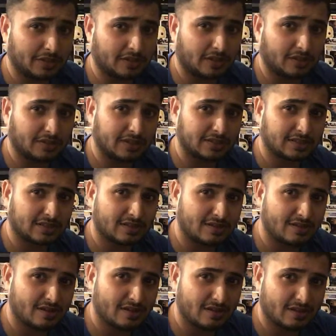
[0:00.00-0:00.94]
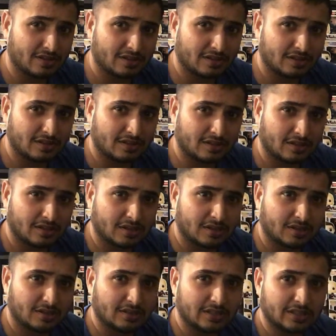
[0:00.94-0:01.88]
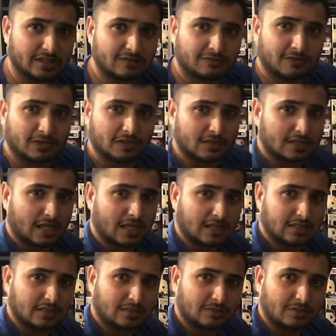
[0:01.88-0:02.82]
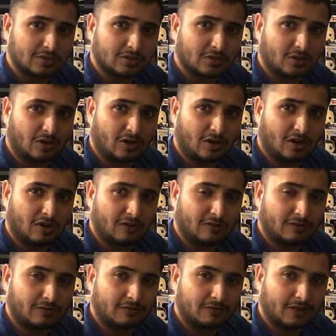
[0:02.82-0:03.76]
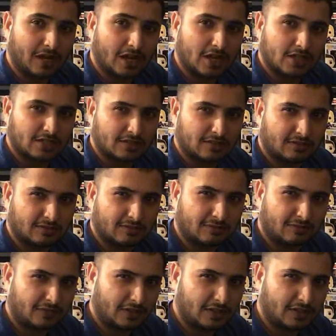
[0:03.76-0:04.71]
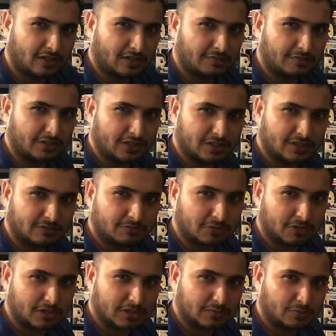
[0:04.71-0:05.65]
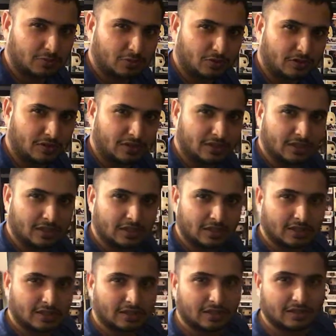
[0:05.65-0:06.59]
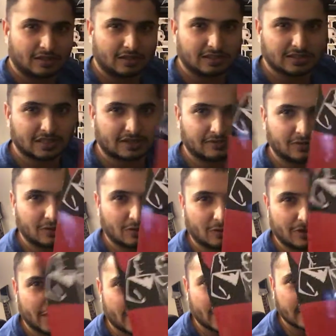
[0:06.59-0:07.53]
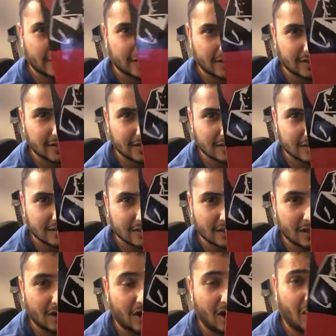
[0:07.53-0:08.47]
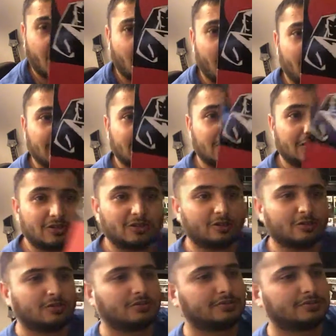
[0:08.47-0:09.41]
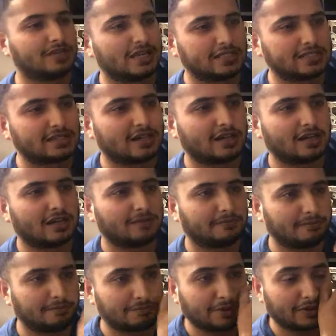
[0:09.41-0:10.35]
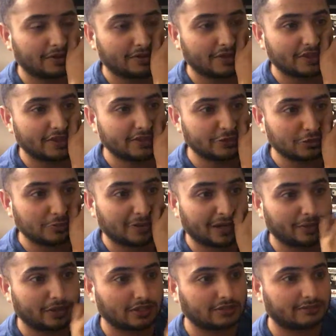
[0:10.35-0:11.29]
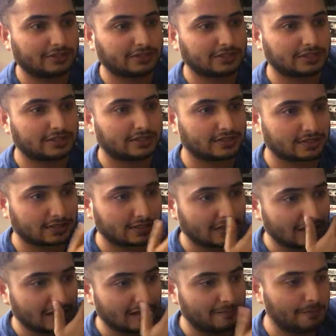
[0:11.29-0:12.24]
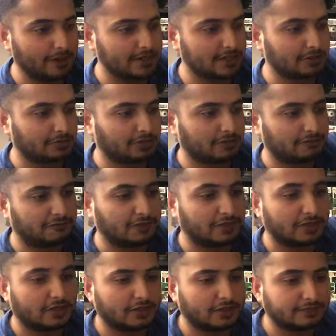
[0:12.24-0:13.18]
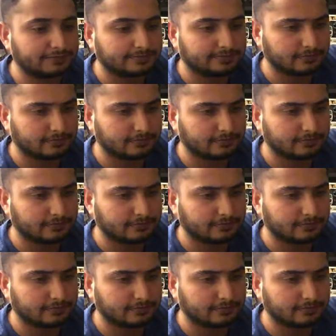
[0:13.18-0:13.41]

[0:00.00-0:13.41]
Now there's another, this feels like some sort of action figure, but it's really small. Let's have a look what that is. All right, okay, cool. It's the new Batman Adventures bendable figure.